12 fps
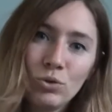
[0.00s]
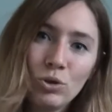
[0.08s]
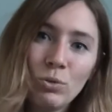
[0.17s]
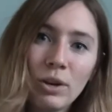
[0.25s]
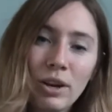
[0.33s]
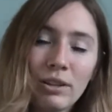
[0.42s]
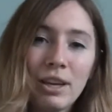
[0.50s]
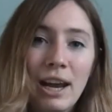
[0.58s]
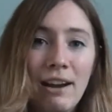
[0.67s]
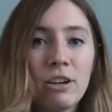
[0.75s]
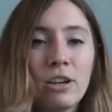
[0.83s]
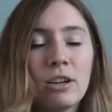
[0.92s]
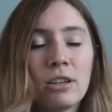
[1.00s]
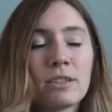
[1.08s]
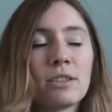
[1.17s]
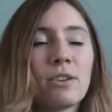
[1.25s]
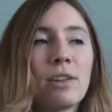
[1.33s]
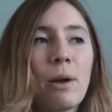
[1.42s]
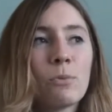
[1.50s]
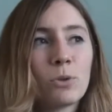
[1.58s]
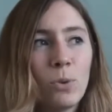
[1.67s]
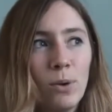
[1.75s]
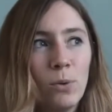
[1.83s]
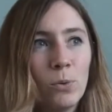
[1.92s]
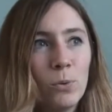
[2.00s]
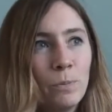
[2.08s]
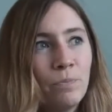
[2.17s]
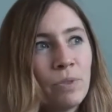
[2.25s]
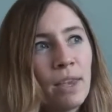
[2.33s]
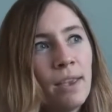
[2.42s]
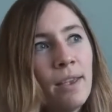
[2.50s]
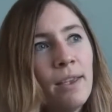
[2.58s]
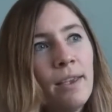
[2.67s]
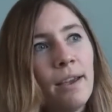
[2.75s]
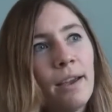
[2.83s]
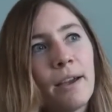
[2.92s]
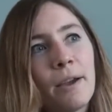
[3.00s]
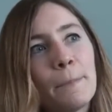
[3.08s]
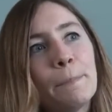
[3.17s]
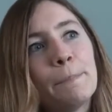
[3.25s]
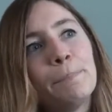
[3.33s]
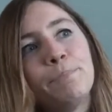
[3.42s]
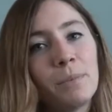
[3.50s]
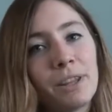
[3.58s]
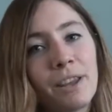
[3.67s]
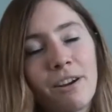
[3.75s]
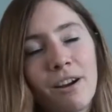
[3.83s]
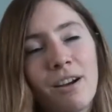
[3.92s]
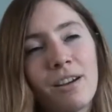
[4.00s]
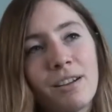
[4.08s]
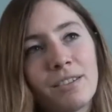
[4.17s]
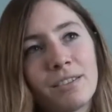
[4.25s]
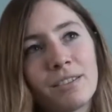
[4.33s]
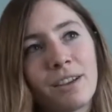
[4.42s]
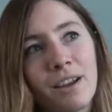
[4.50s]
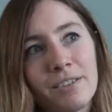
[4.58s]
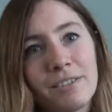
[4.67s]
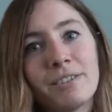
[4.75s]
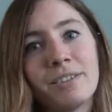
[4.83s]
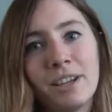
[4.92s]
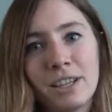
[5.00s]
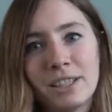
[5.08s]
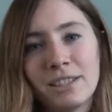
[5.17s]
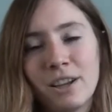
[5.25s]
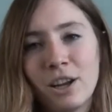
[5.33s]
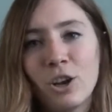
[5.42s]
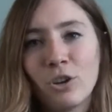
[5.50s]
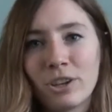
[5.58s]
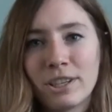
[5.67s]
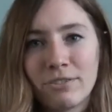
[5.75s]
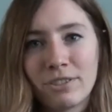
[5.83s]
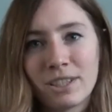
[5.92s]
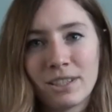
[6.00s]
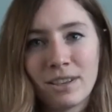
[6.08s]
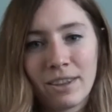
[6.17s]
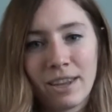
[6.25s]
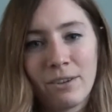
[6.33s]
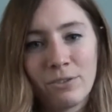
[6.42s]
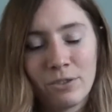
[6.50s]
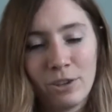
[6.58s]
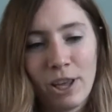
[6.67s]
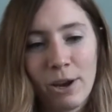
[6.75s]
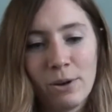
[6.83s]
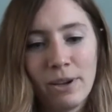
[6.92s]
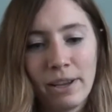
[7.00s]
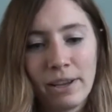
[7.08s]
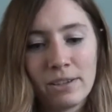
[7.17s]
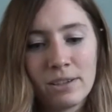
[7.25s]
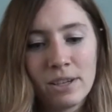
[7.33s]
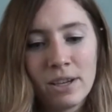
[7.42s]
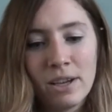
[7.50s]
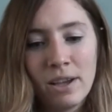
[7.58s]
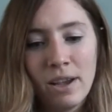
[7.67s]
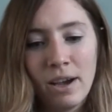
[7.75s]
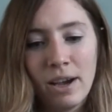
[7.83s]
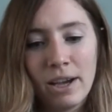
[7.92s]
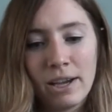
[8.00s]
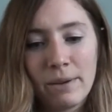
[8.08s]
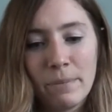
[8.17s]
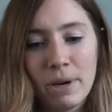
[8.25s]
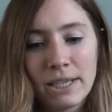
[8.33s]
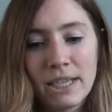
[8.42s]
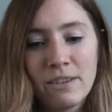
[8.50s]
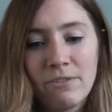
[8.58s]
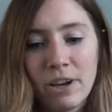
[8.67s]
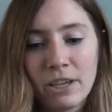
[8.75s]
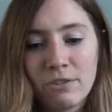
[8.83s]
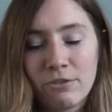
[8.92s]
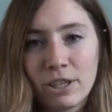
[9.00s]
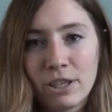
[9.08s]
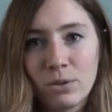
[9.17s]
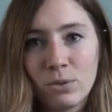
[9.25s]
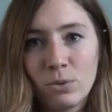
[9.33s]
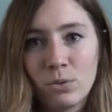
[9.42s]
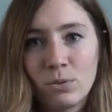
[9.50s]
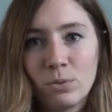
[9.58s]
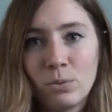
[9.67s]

to another area. So that was quite cool. But there are kind of a lot of differences like that throughout. And I did find a really cool